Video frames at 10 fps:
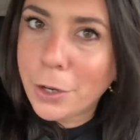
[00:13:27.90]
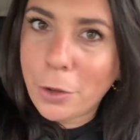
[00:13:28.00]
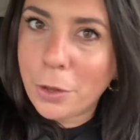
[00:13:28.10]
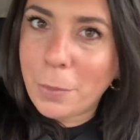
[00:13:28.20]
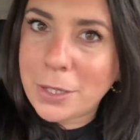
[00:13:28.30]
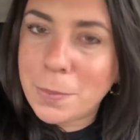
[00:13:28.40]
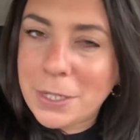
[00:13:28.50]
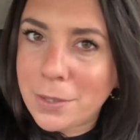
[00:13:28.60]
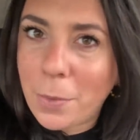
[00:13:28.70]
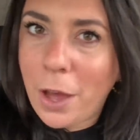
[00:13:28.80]
I don't know, there must
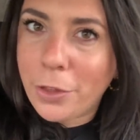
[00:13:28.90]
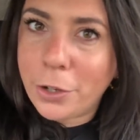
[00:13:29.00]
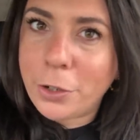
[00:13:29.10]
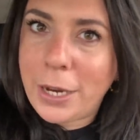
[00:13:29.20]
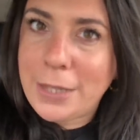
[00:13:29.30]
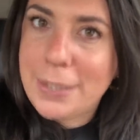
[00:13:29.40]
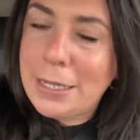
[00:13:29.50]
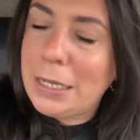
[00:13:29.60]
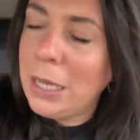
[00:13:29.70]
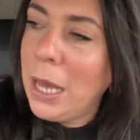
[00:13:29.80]
be some other
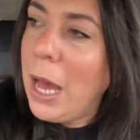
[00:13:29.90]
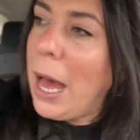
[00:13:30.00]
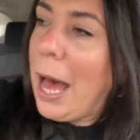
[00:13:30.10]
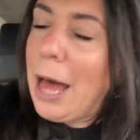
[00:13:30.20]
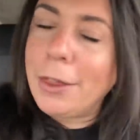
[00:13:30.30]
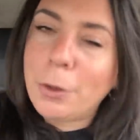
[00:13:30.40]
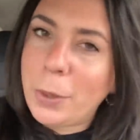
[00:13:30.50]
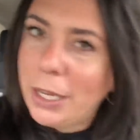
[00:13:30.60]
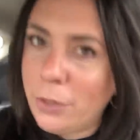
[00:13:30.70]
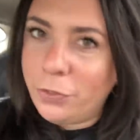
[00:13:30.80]
crazy
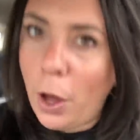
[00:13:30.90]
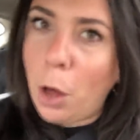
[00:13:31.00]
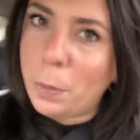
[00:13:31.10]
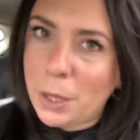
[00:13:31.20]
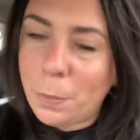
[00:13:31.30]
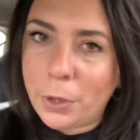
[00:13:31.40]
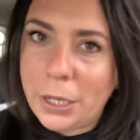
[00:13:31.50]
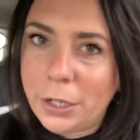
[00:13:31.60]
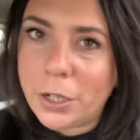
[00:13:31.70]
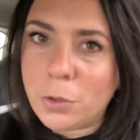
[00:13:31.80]
Halloween fall people
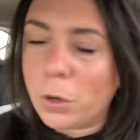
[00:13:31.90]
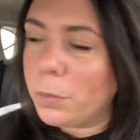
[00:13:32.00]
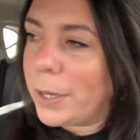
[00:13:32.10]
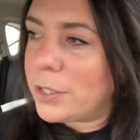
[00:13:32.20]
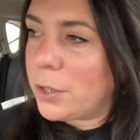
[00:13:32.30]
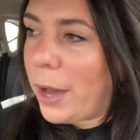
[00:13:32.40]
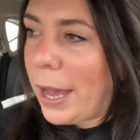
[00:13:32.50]
here in Northwest